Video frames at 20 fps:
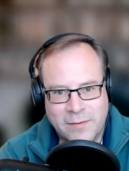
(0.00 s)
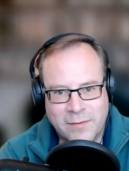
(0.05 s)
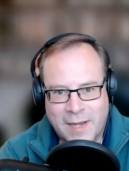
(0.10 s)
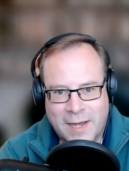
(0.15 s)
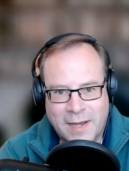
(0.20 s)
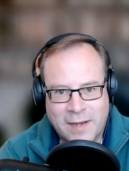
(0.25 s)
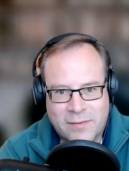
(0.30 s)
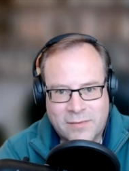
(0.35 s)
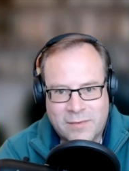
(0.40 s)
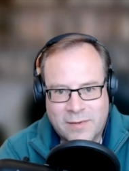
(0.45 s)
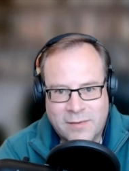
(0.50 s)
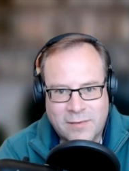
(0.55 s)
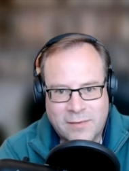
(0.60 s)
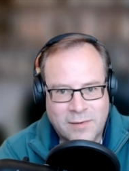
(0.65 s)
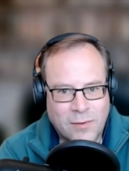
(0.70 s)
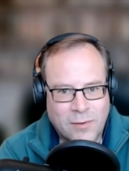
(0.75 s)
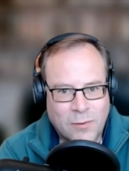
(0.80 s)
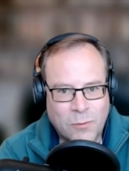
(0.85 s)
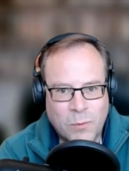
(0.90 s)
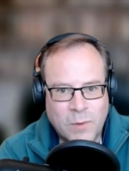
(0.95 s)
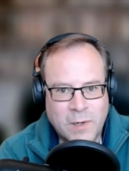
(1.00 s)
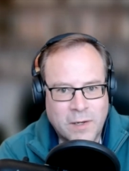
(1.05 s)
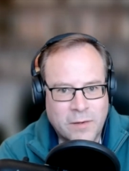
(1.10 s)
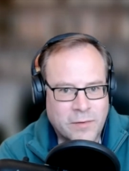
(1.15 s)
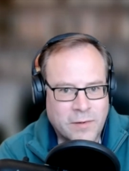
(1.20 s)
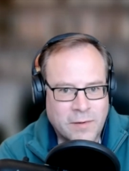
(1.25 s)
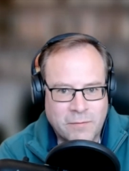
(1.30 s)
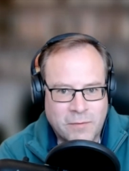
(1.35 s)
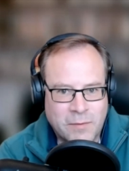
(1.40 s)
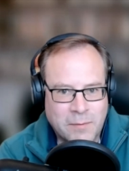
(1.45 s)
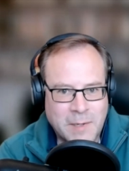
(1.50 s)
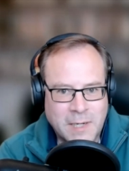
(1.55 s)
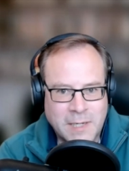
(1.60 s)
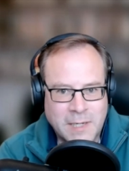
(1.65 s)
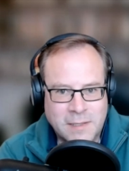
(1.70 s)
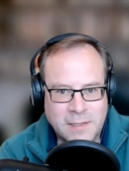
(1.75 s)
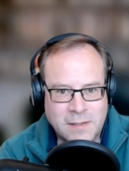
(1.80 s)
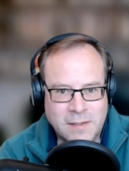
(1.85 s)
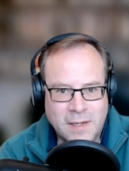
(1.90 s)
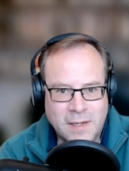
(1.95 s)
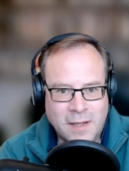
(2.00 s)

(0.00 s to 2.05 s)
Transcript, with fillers: access to the world's information,